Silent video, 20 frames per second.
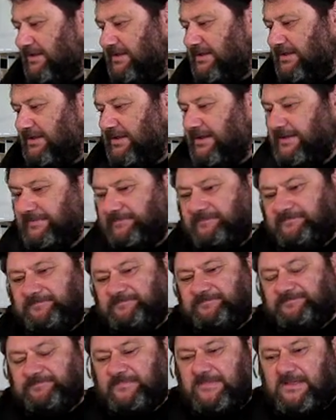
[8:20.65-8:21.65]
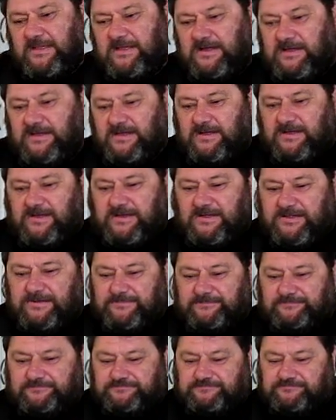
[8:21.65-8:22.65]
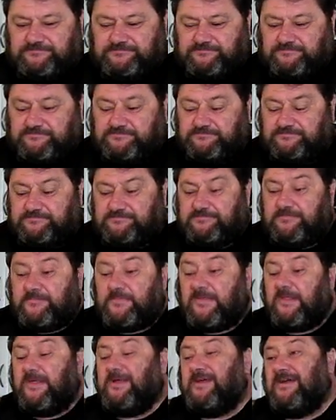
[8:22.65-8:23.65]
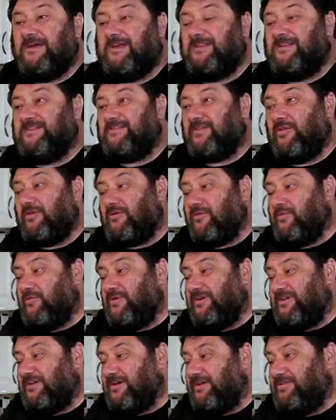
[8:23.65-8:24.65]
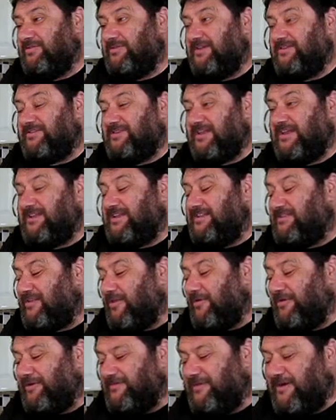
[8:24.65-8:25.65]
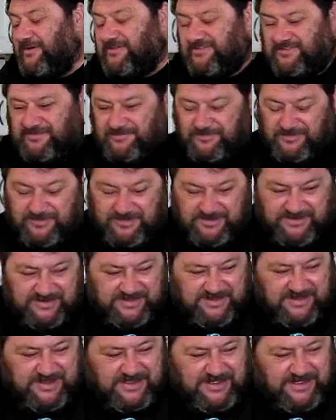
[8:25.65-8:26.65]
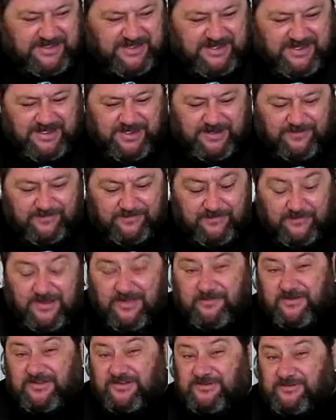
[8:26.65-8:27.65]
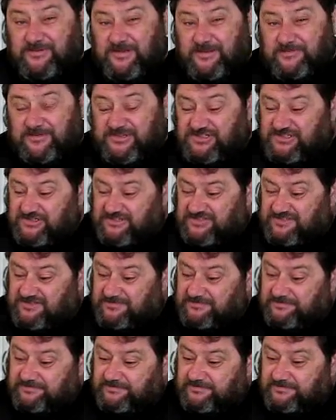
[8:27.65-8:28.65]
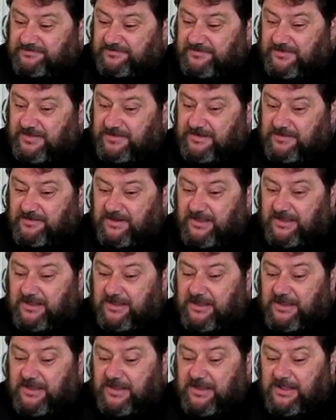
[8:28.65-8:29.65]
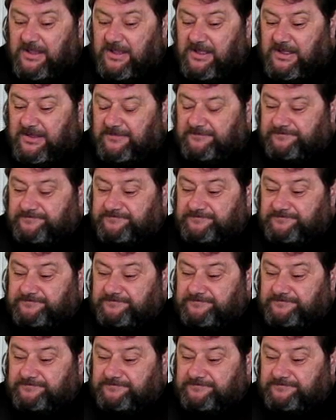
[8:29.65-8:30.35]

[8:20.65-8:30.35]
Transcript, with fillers: yeah, uh, it is a lot of wheat. It is a lot of oats and wheat. Uh, may have been too ambitious. Anyway, um,